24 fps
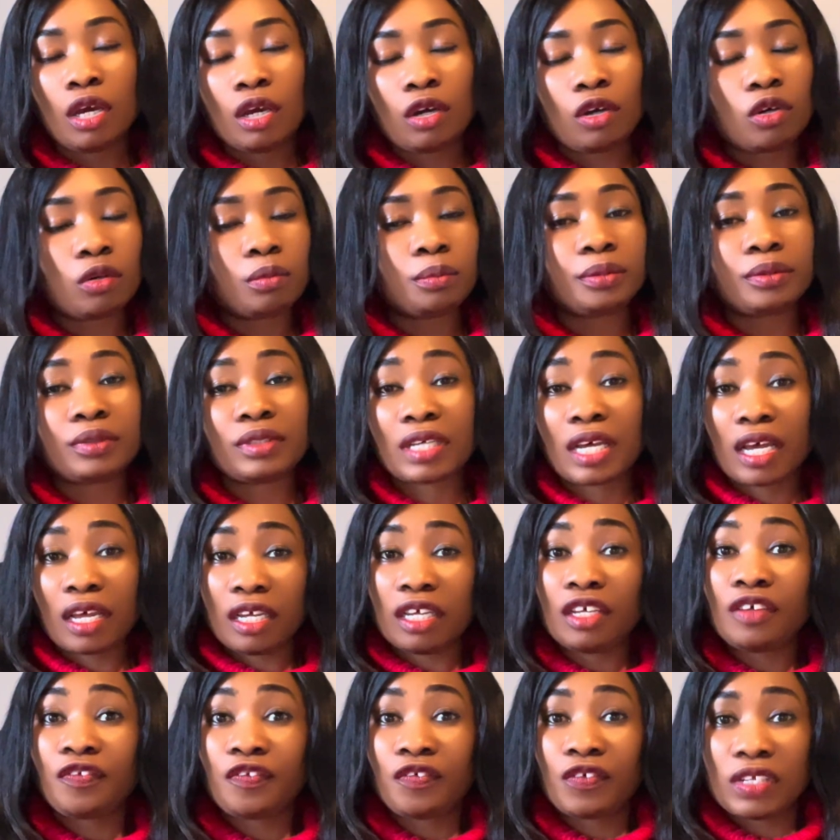computer
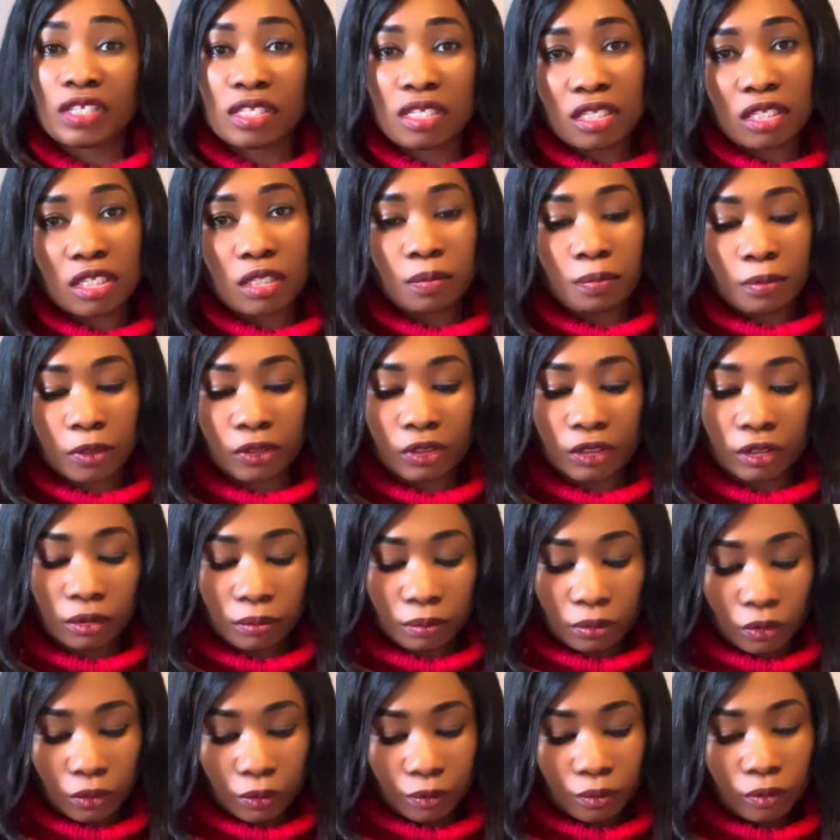if it is
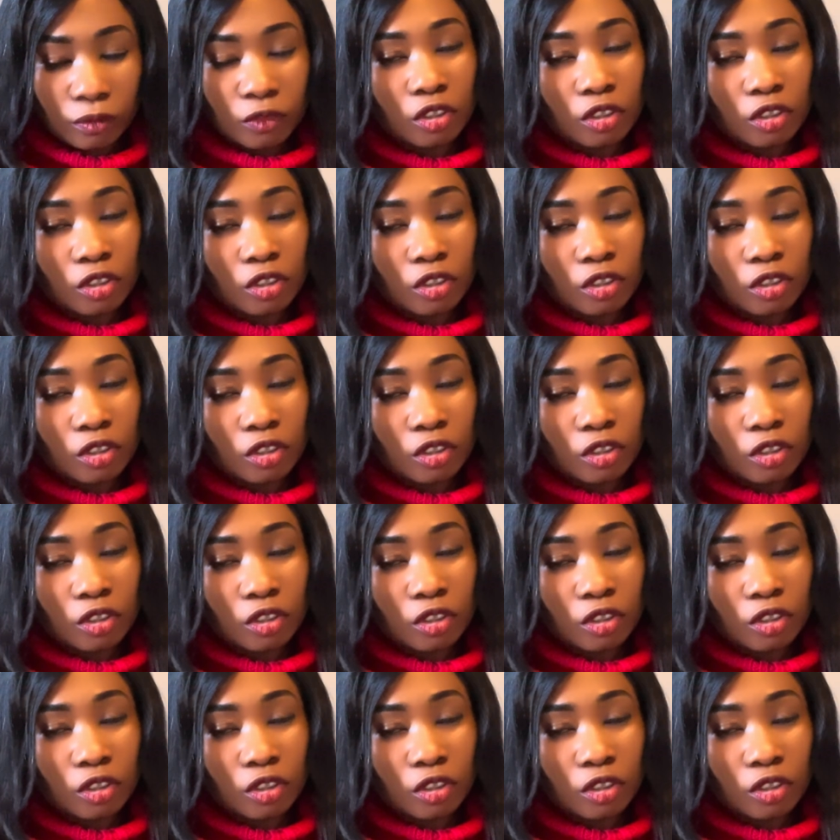possible,